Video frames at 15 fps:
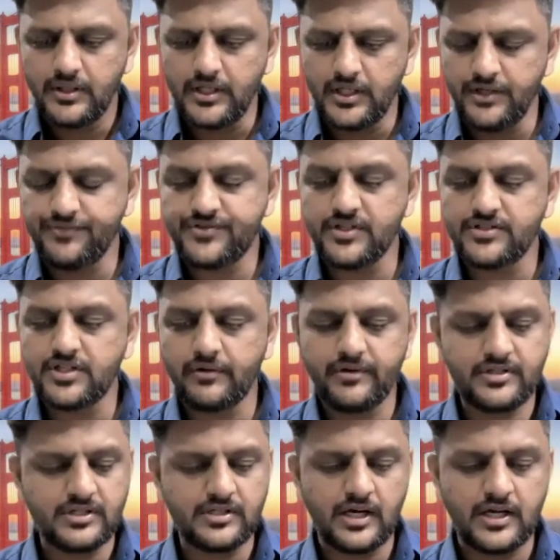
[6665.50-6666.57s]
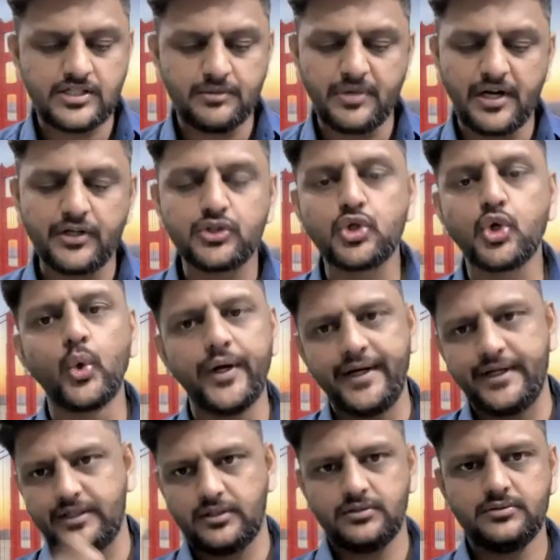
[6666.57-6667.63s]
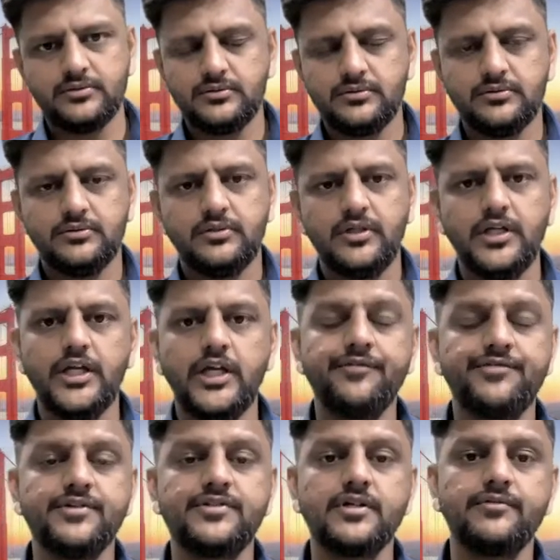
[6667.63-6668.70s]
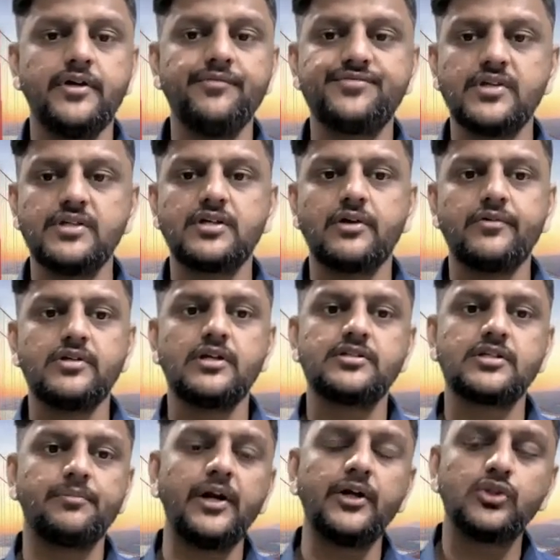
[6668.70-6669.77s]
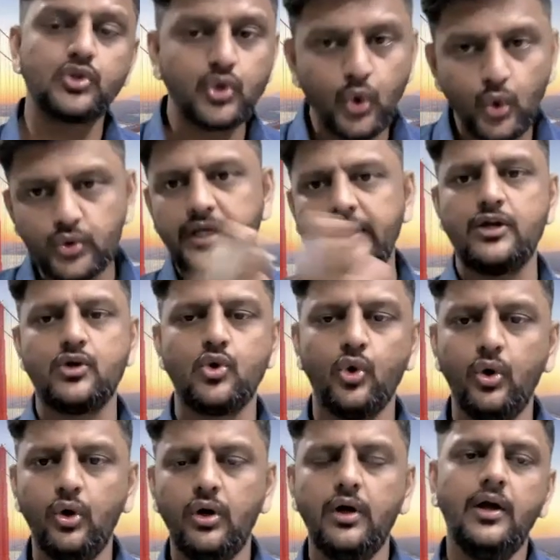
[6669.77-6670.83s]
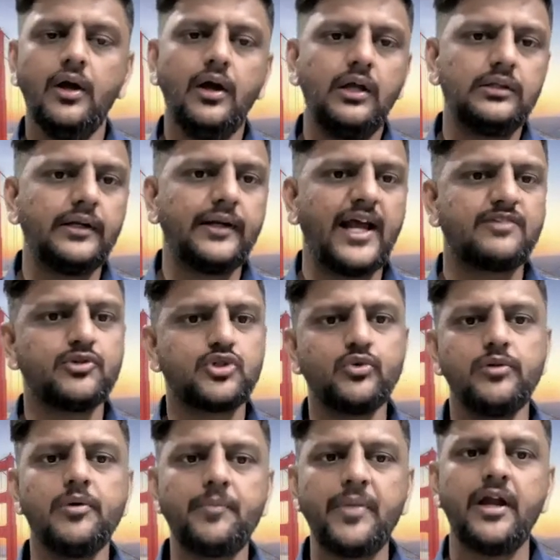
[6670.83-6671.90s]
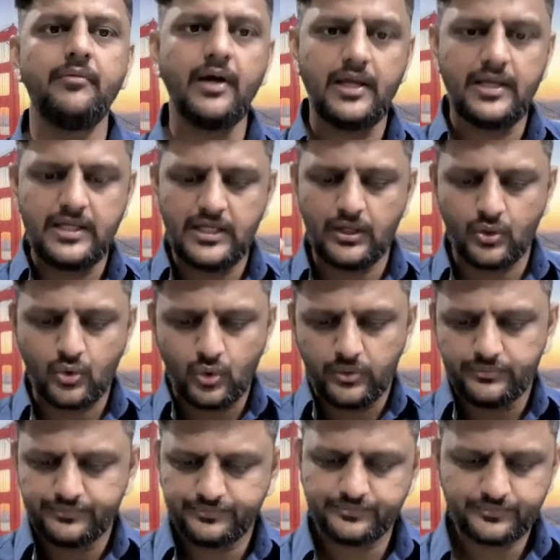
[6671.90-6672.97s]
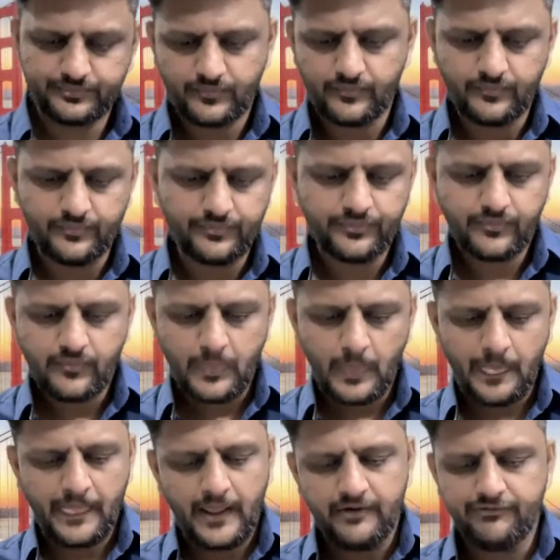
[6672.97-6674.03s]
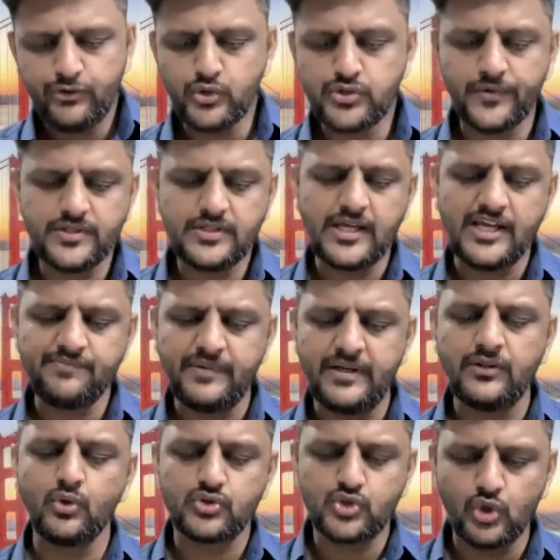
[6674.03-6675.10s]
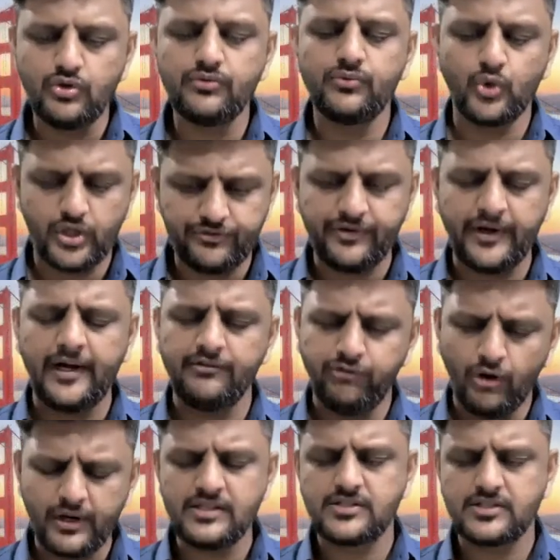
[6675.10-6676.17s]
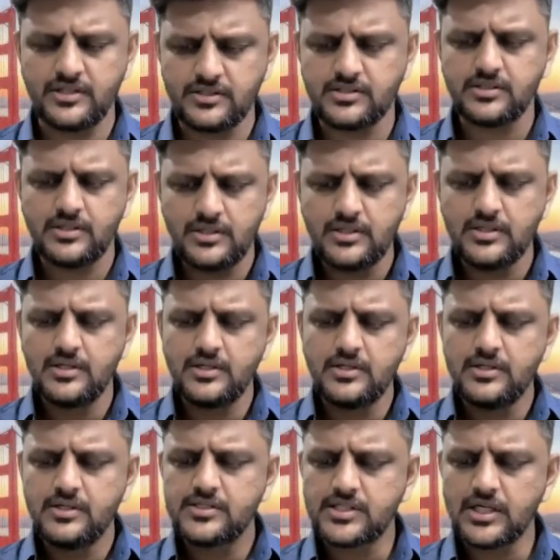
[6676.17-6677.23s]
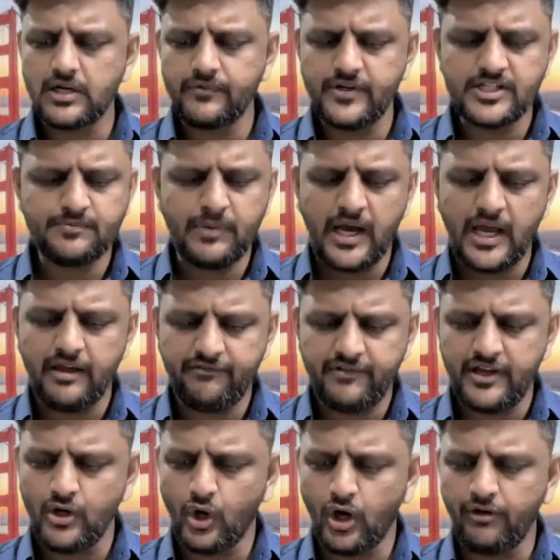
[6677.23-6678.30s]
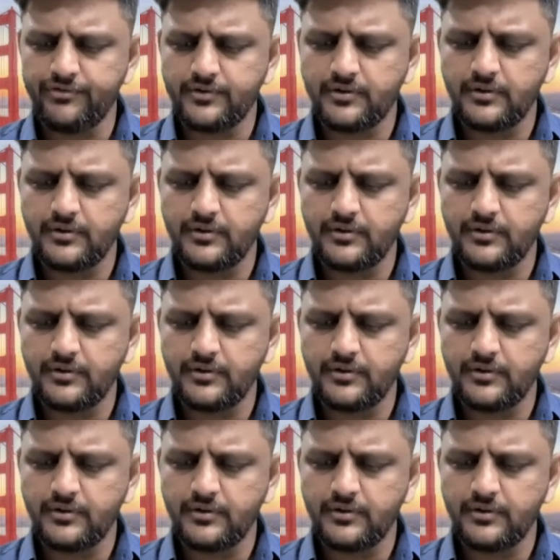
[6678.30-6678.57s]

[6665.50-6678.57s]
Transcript: if such services are supplied through it. If such services are supplied through the eco, the tax which will be paid by eco. Few services have been so notified. For instance, service by way of